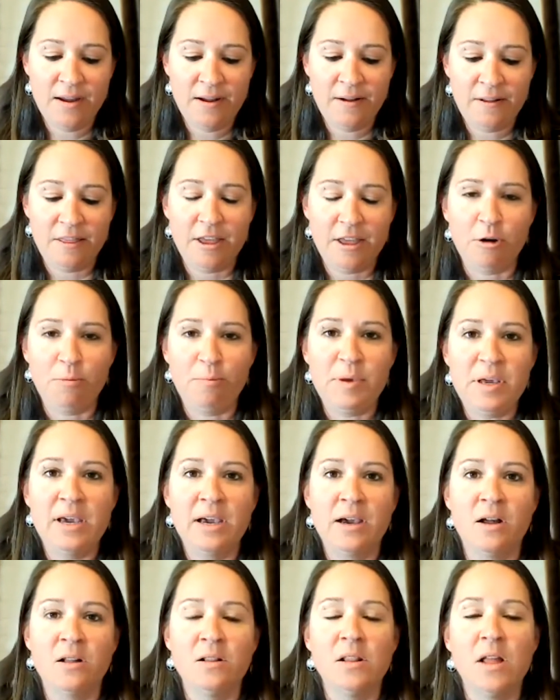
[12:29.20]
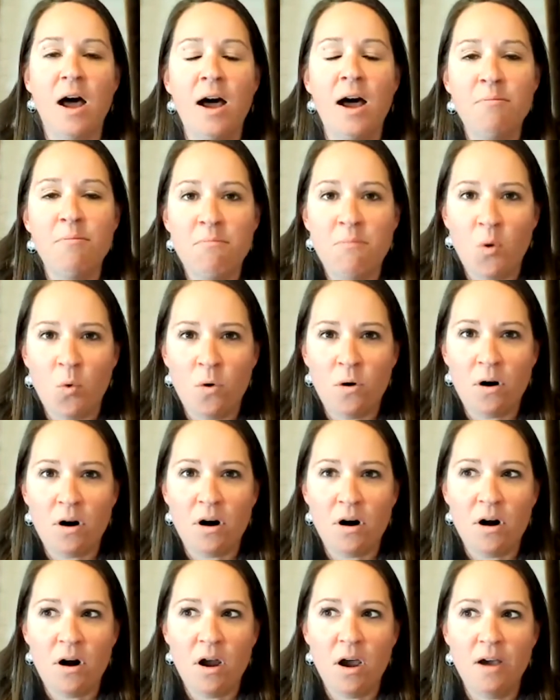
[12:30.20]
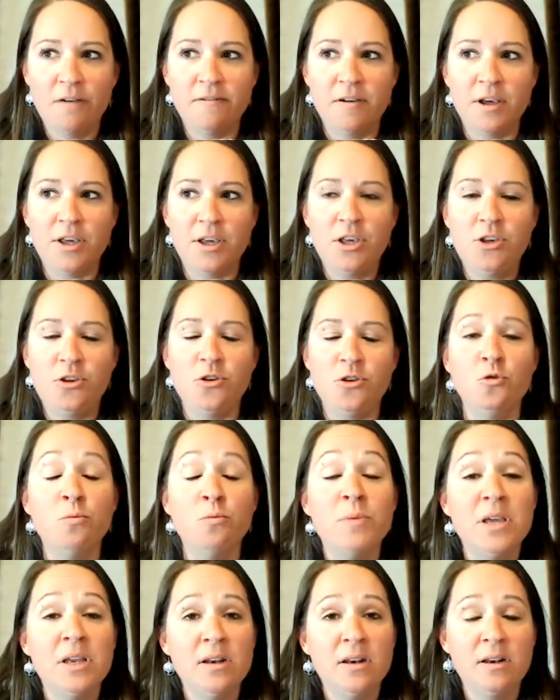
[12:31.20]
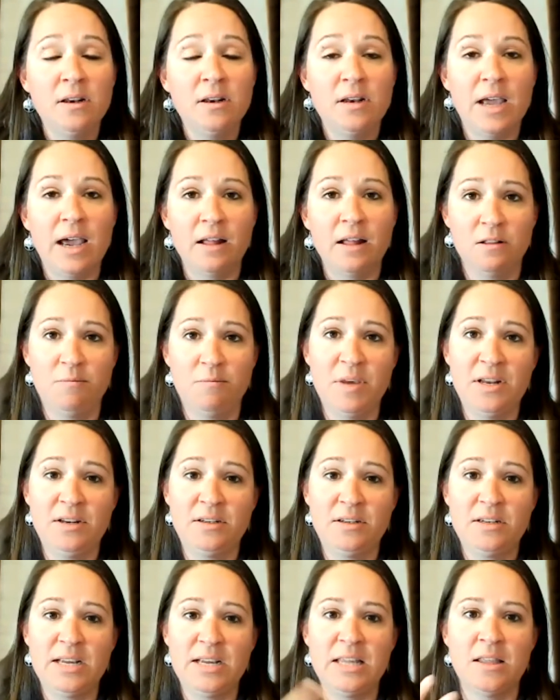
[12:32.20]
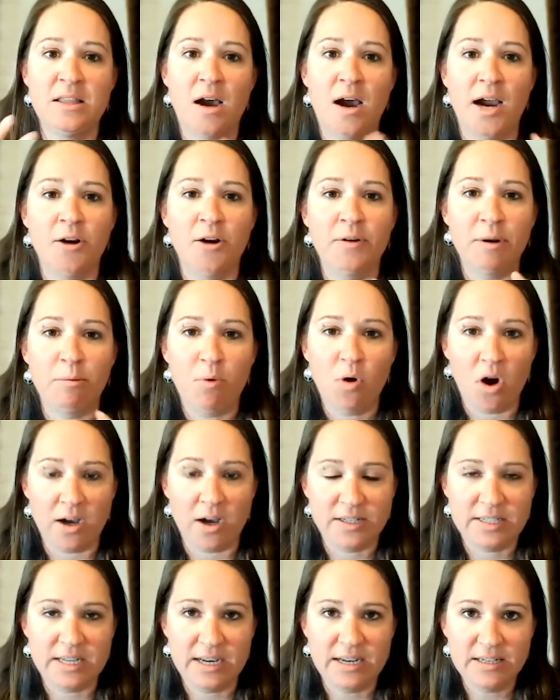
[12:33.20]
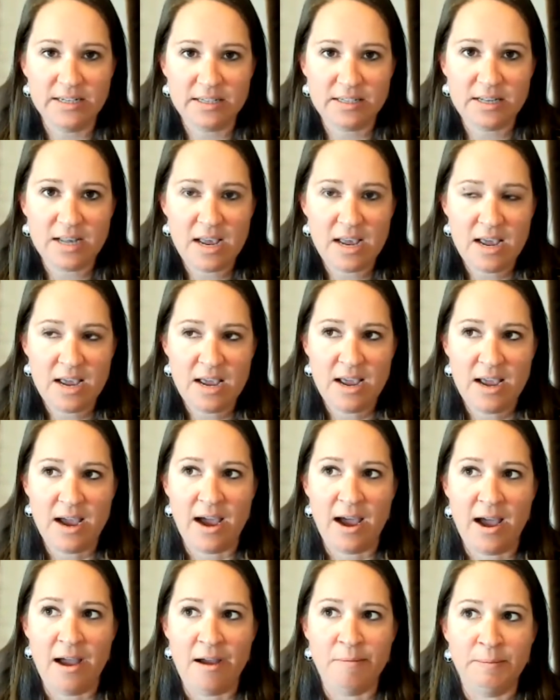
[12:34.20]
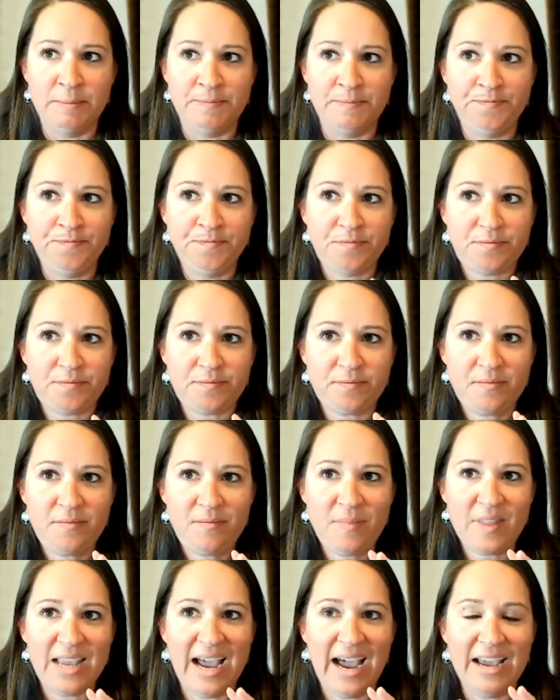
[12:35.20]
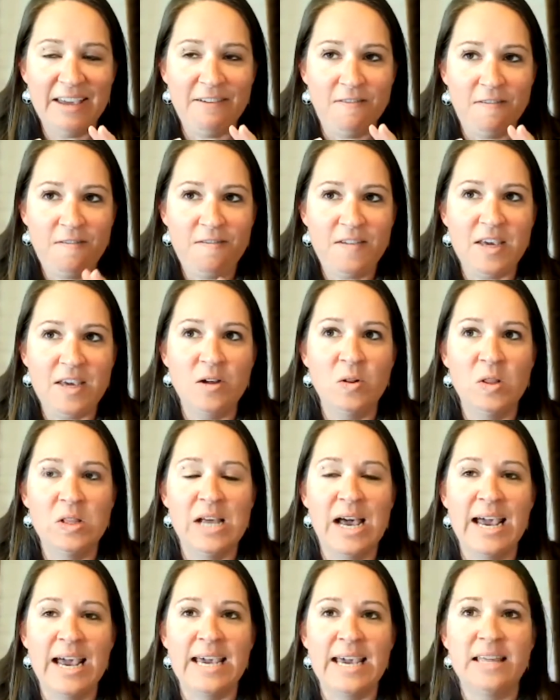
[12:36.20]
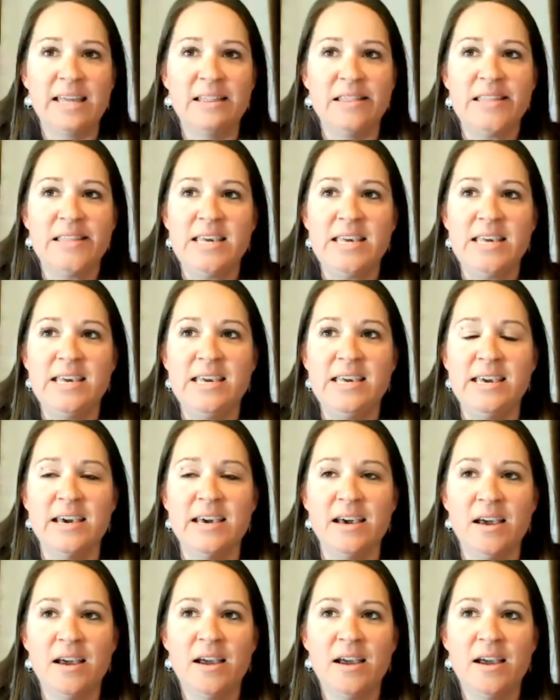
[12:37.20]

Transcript: there being a lot more of a human element in the hiring process. I feel like the